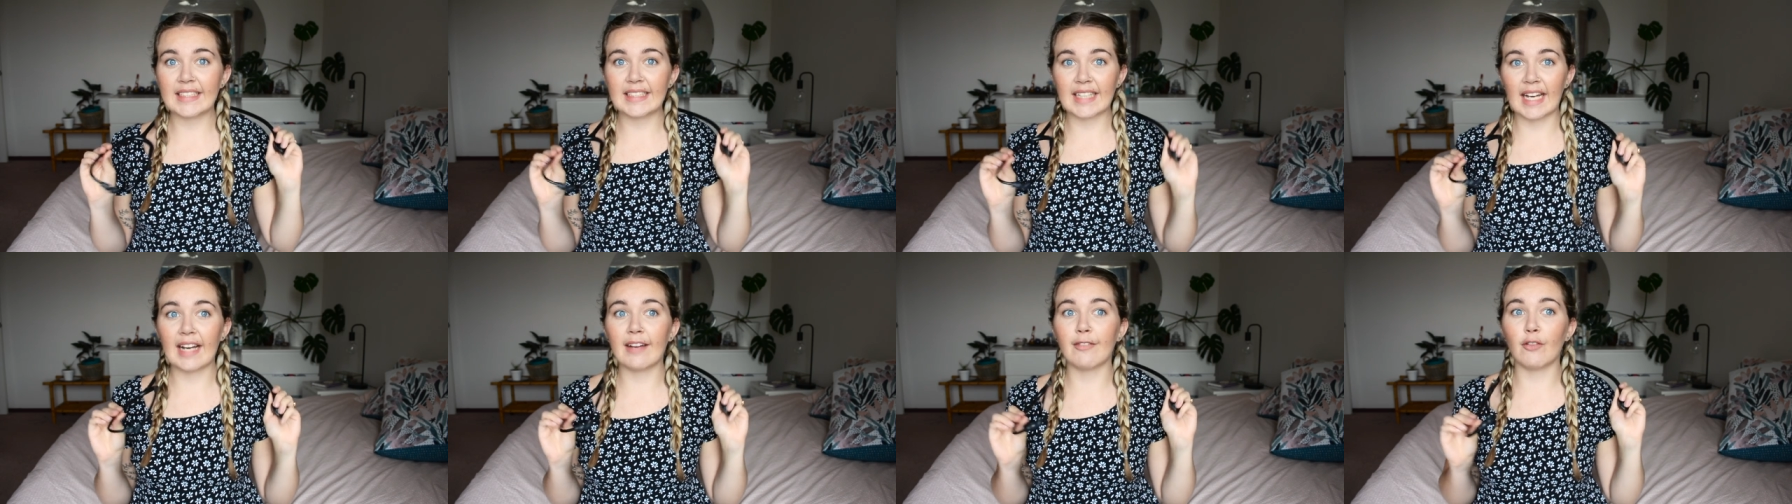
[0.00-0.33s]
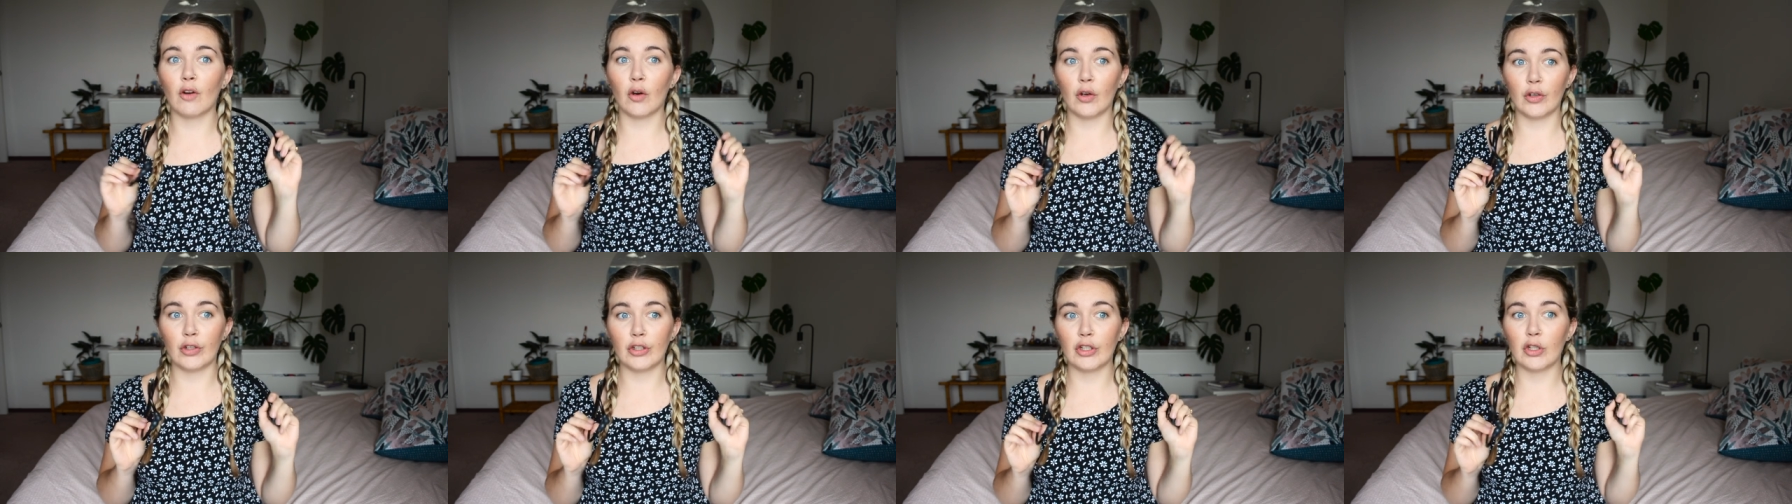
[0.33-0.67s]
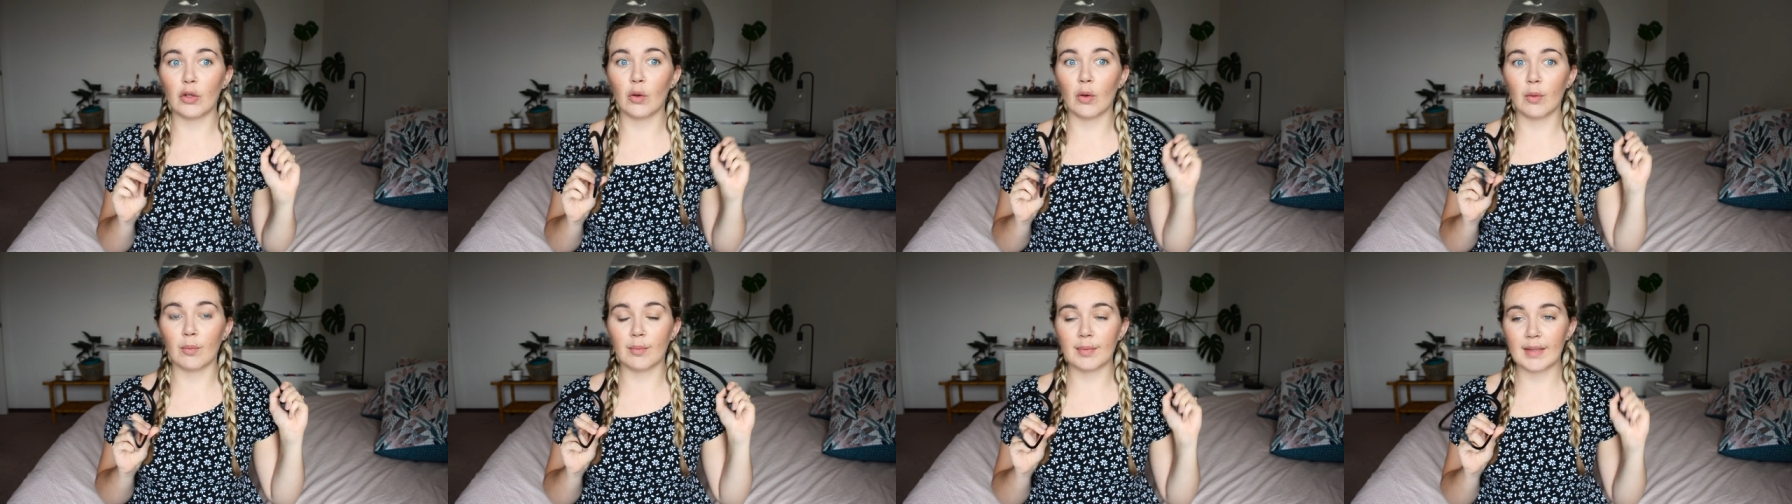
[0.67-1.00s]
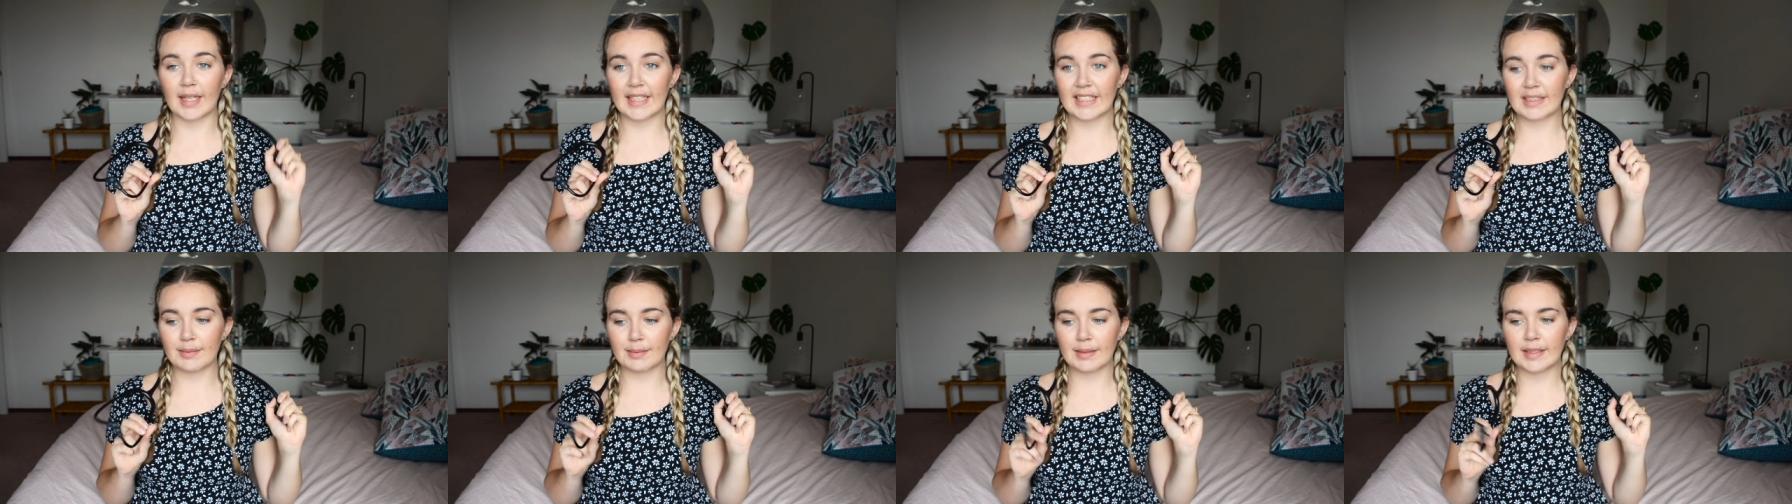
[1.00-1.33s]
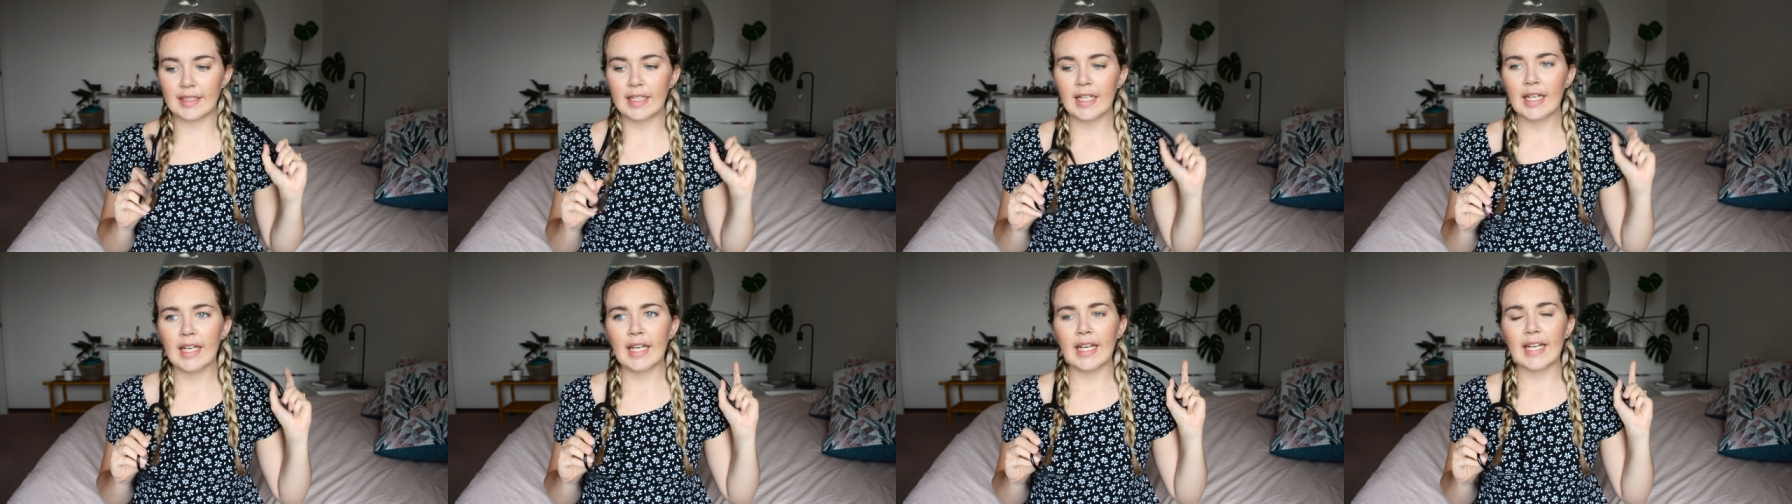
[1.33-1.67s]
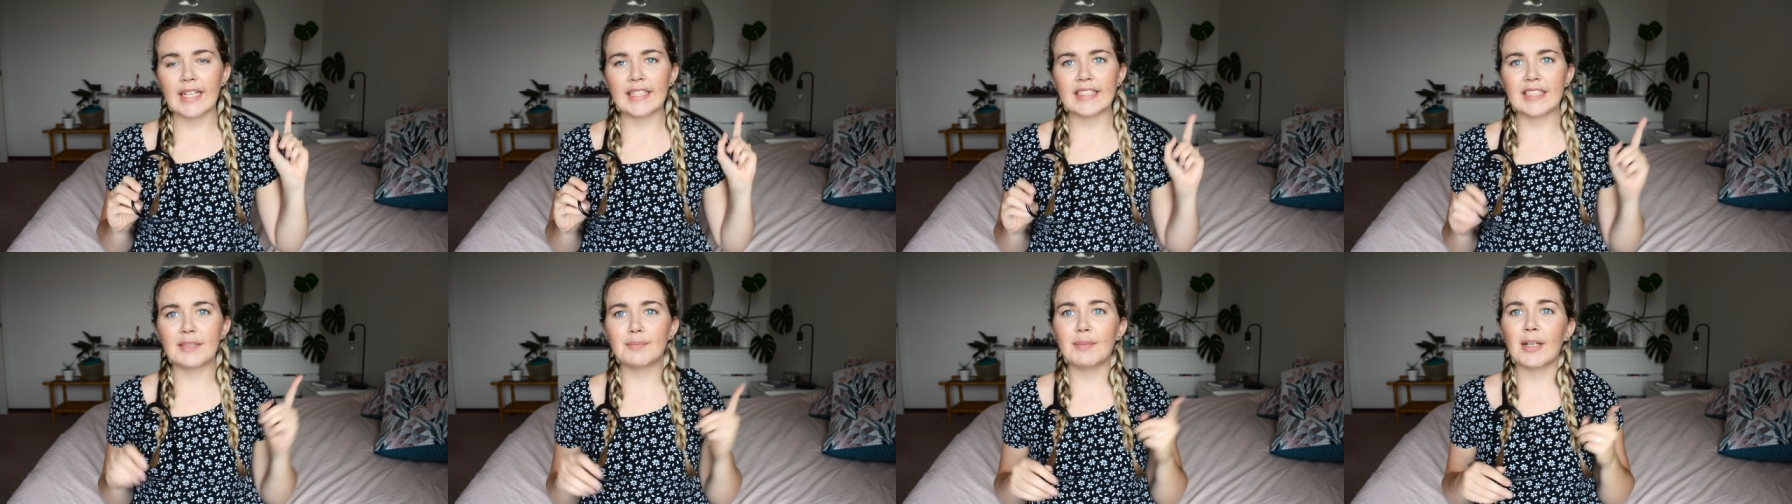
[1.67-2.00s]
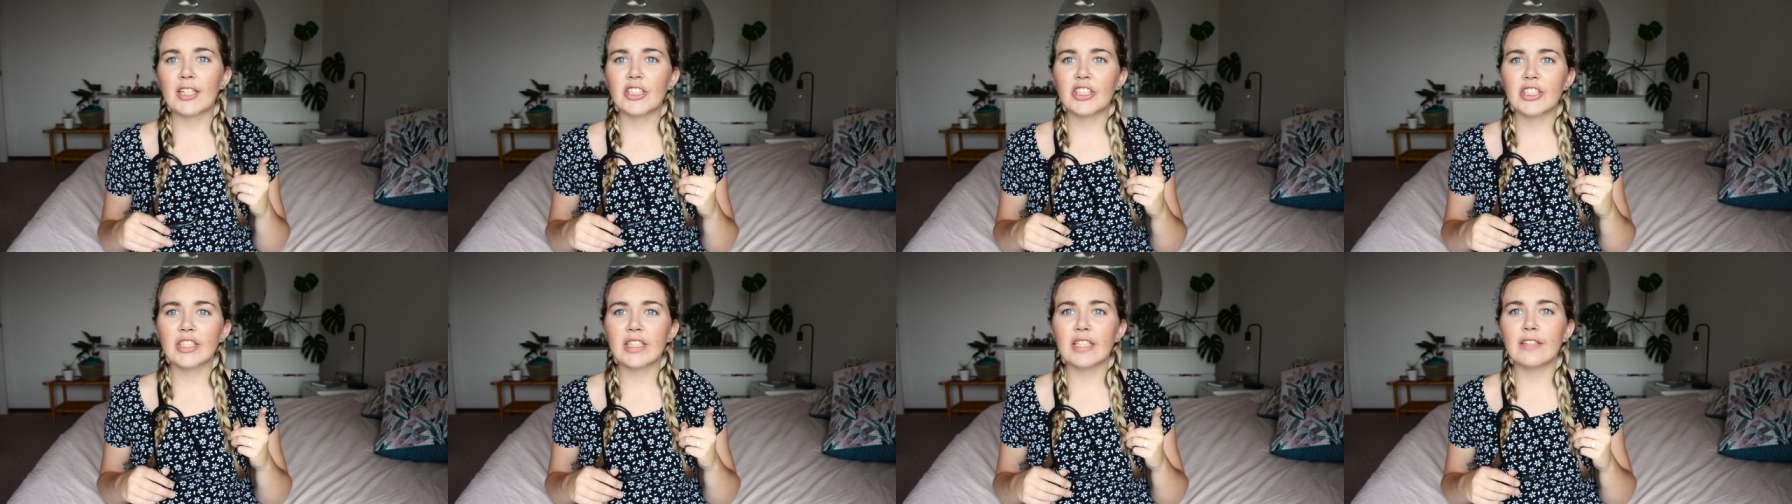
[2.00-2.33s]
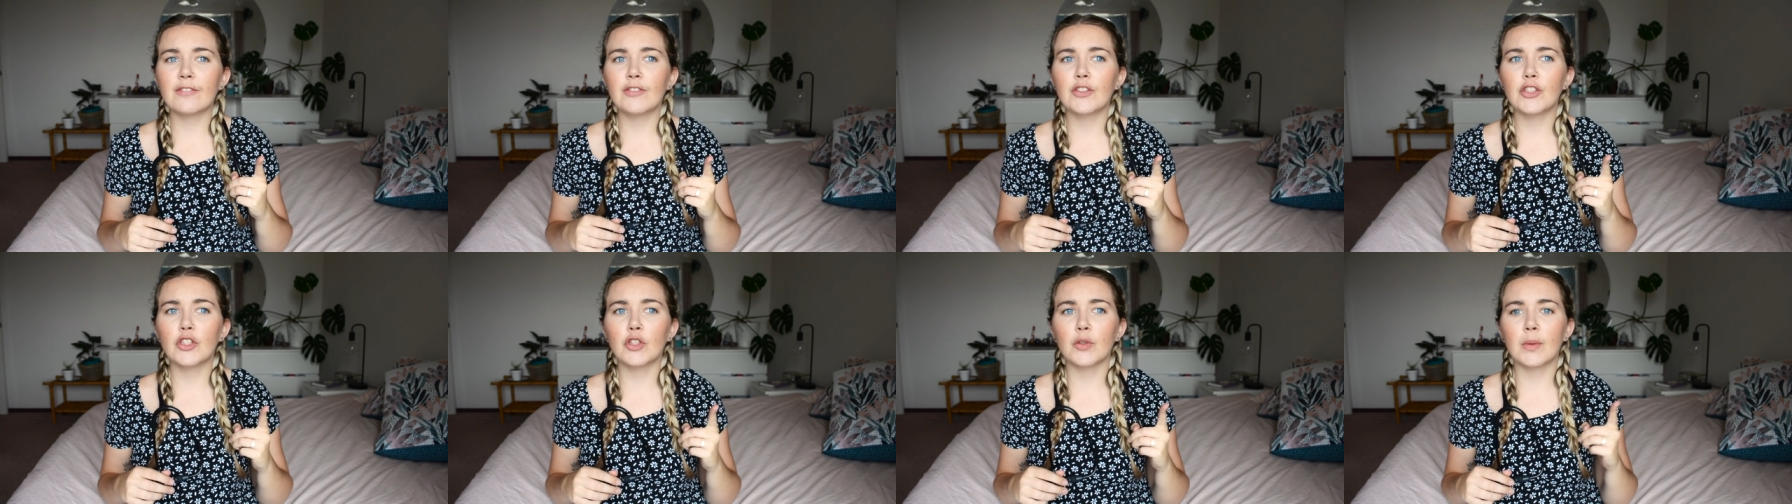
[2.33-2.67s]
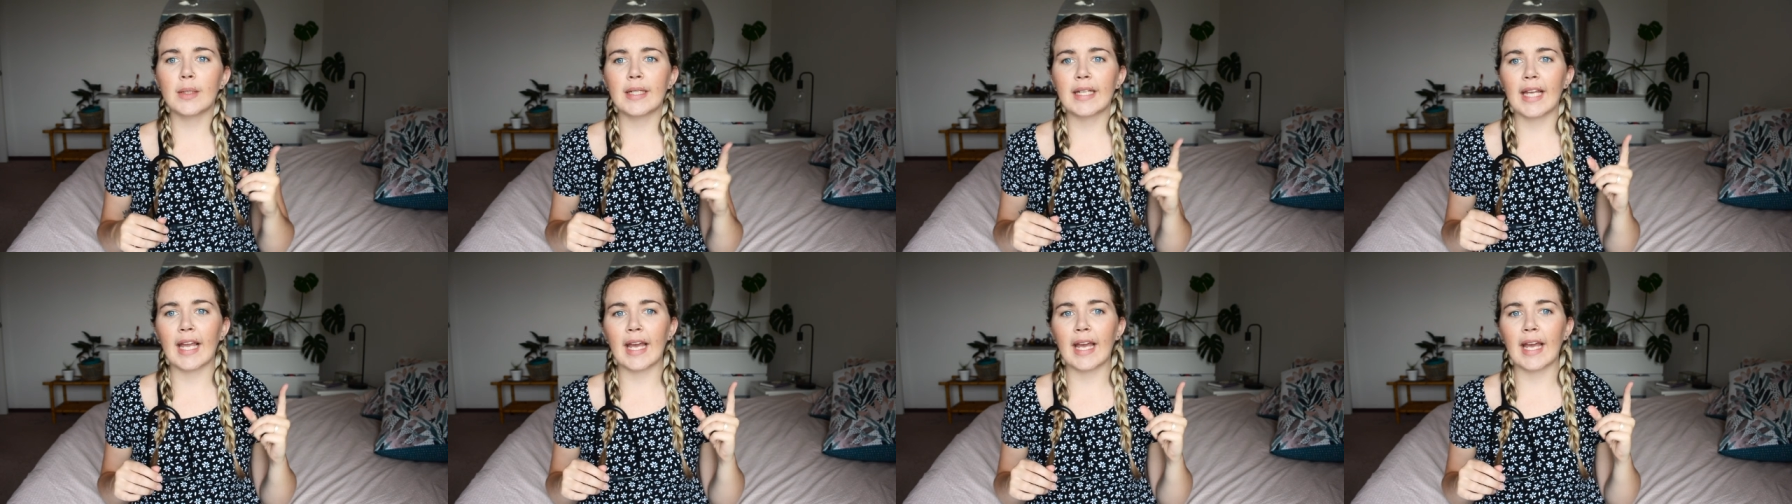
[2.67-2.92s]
to have on you on placement especially if you're doing